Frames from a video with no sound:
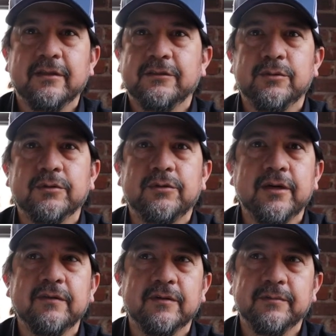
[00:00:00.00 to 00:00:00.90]
2 or
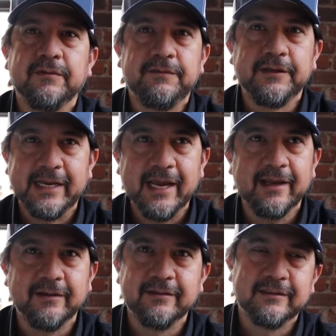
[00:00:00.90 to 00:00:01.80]
3 of them if you
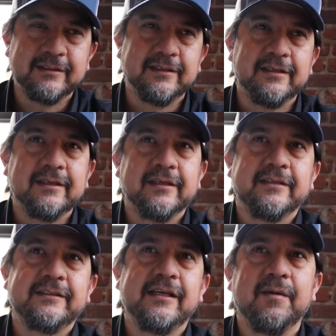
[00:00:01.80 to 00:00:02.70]
can.
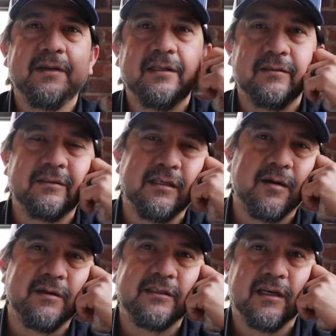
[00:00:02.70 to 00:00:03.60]
See how many
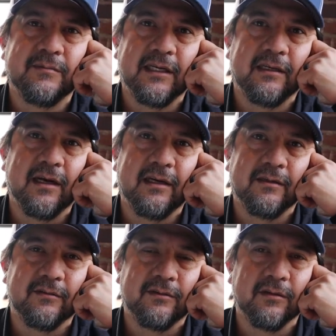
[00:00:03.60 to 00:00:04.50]
times that guy
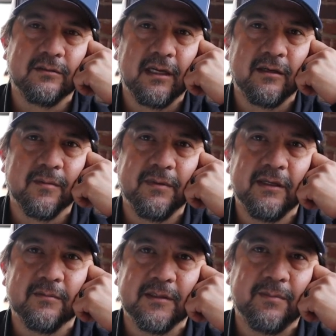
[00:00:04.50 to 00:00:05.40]
or that company
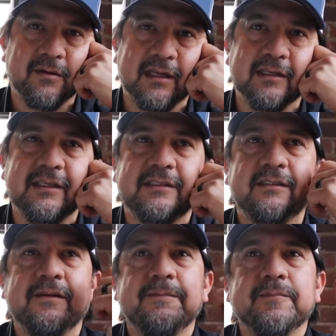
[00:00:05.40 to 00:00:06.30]
comes up on that list.
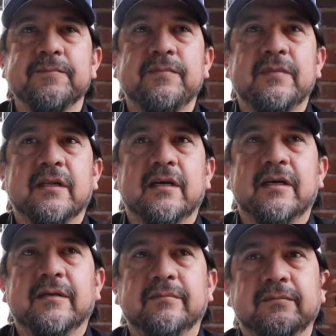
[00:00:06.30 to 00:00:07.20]

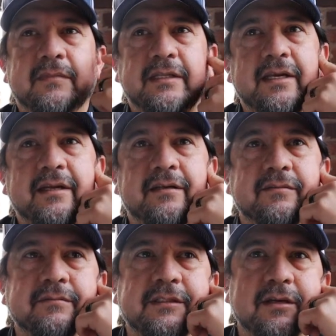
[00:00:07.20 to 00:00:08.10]
And
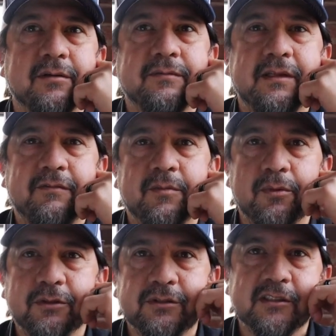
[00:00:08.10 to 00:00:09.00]
then if they have
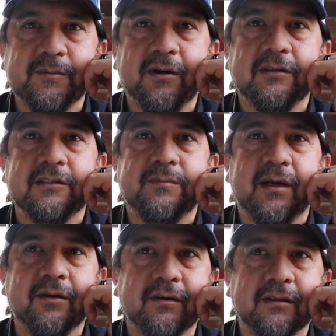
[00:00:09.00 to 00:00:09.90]
commercial experience is
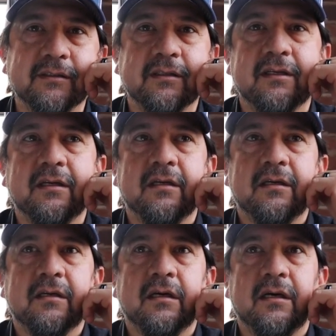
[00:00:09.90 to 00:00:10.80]
better.
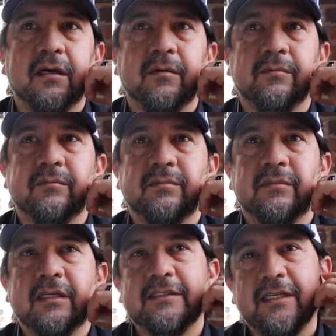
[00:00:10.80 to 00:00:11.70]
I'm
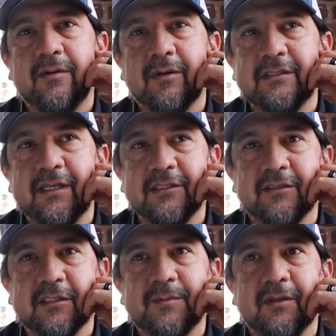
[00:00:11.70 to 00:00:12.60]
not saying their residential
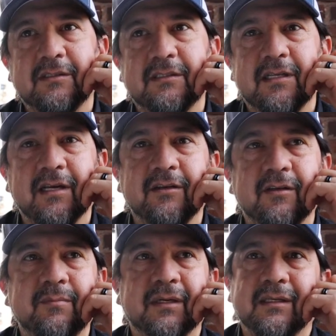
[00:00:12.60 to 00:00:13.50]
experience is not good,
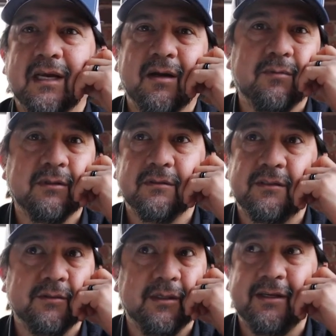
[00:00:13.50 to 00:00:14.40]
but I wouldn't
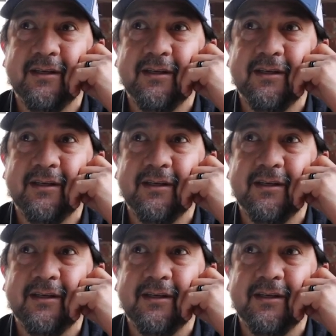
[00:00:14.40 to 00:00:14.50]
do it.